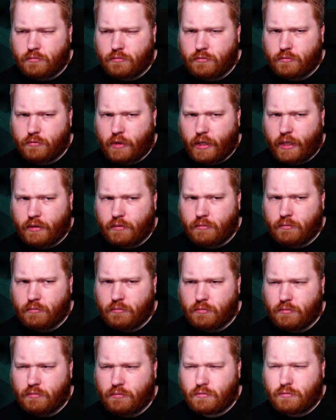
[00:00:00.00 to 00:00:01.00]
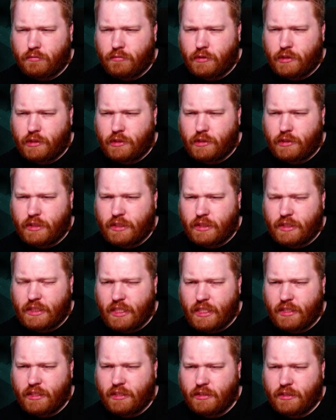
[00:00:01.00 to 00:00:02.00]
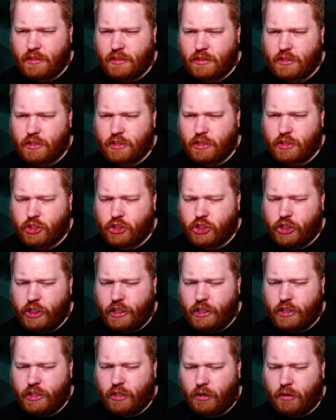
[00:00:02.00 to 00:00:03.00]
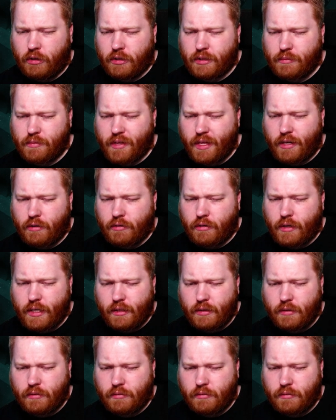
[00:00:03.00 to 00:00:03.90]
Wait. Didn't she told him that already?